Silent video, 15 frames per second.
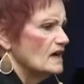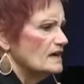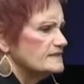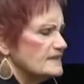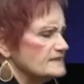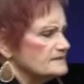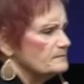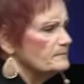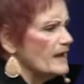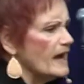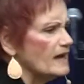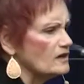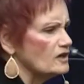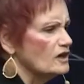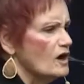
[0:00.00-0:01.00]
Doesn't
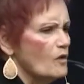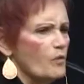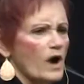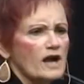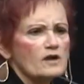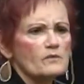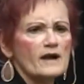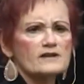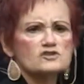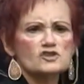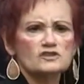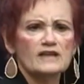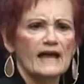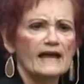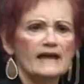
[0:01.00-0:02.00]
matter. Walk around your
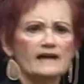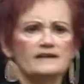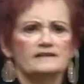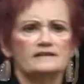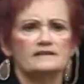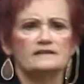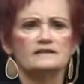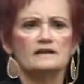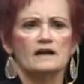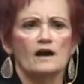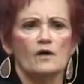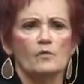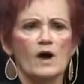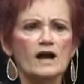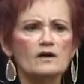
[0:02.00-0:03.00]
land.
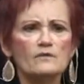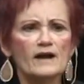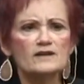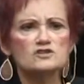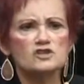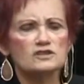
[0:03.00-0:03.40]
Walk around your